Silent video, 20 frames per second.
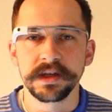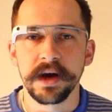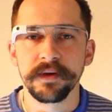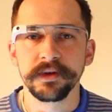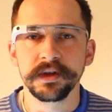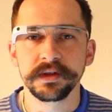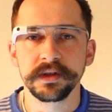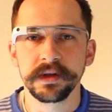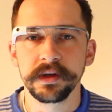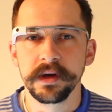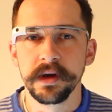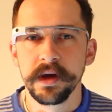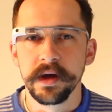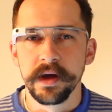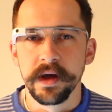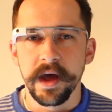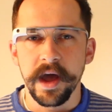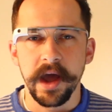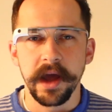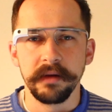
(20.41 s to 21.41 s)
obviously,
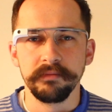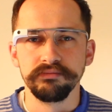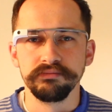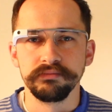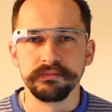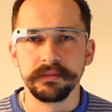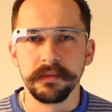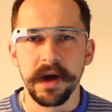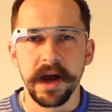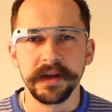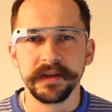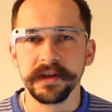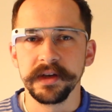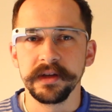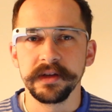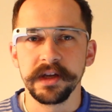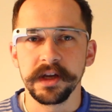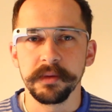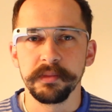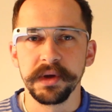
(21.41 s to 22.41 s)
and I
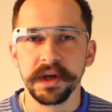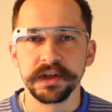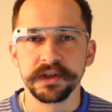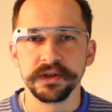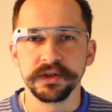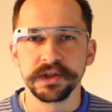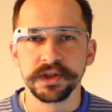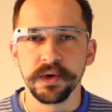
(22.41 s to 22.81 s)
didn't take a picture.